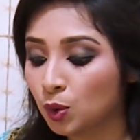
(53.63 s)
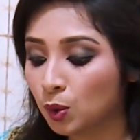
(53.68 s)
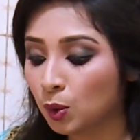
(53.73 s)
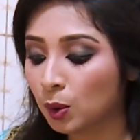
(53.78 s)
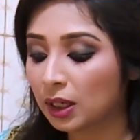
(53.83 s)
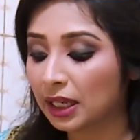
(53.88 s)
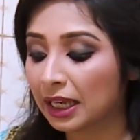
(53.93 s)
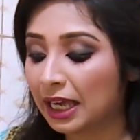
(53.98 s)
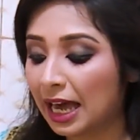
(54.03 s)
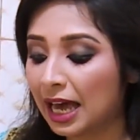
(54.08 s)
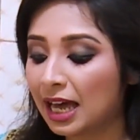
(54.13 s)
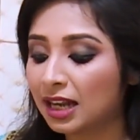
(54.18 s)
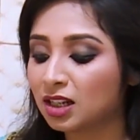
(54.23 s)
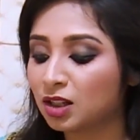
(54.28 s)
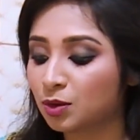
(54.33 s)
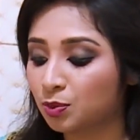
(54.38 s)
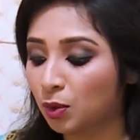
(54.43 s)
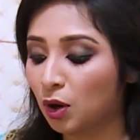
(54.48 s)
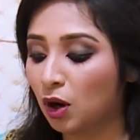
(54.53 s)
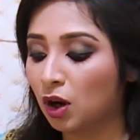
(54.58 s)
to get
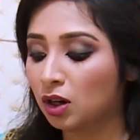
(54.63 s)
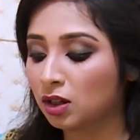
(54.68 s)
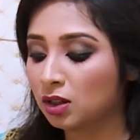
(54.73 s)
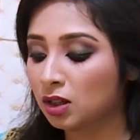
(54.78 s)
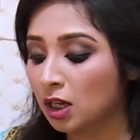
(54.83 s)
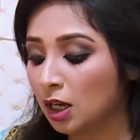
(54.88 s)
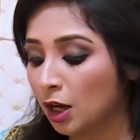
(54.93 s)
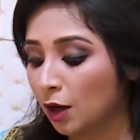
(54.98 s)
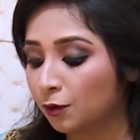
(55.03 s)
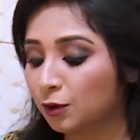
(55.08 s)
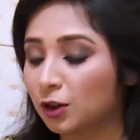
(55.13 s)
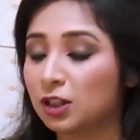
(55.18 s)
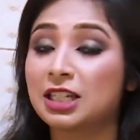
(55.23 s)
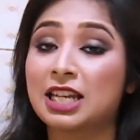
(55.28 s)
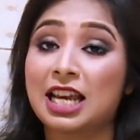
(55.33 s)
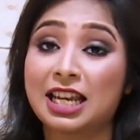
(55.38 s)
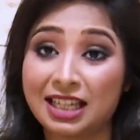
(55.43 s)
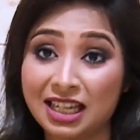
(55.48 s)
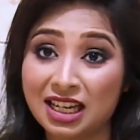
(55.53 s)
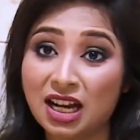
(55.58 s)
a spot for
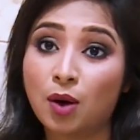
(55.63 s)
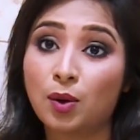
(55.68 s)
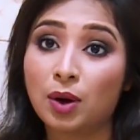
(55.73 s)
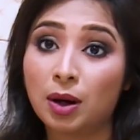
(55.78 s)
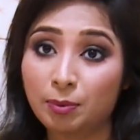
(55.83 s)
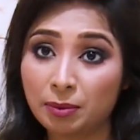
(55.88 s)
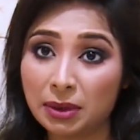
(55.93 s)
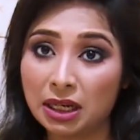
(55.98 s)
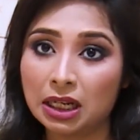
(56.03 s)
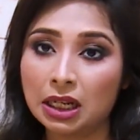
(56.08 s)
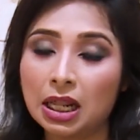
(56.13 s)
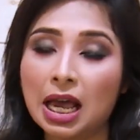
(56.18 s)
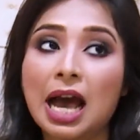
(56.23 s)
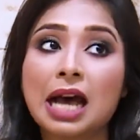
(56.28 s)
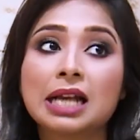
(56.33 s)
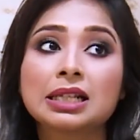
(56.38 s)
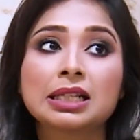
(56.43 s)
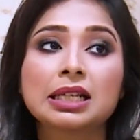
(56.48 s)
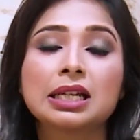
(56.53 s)
taking our meal, as